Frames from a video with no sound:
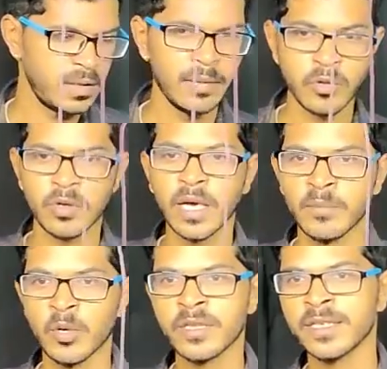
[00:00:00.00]
I'm sorry, I'm
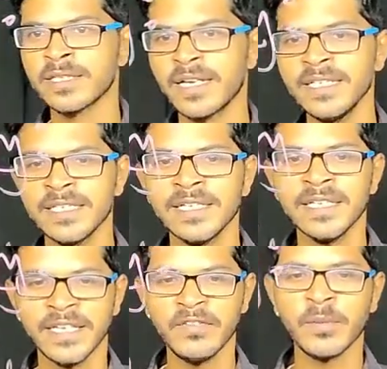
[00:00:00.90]
not saying that.
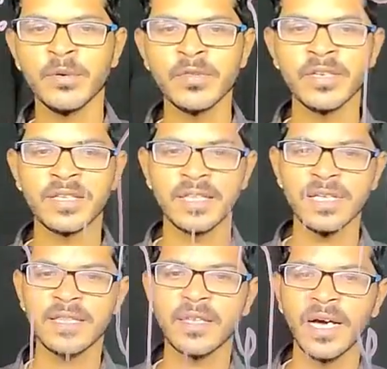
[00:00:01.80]
If a person
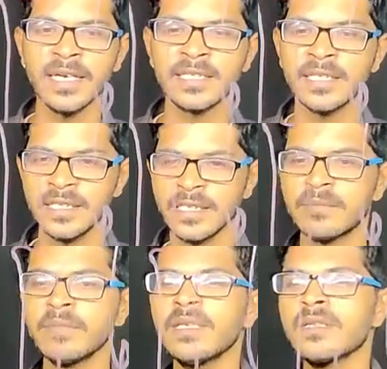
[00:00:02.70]
says that, it
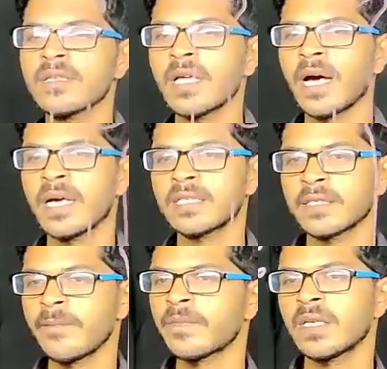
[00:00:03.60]
means that
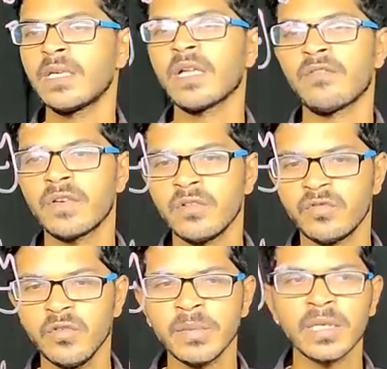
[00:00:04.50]
he is afraid of
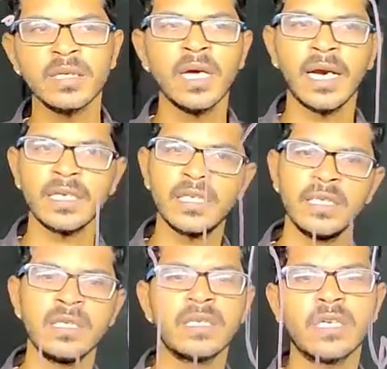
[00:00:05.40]
women and
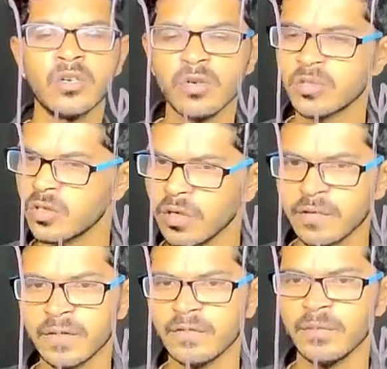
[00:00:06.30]
he cannot
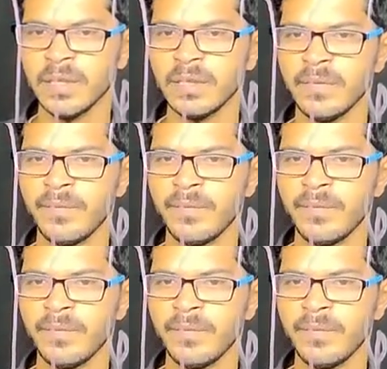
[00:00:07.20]
talk with women.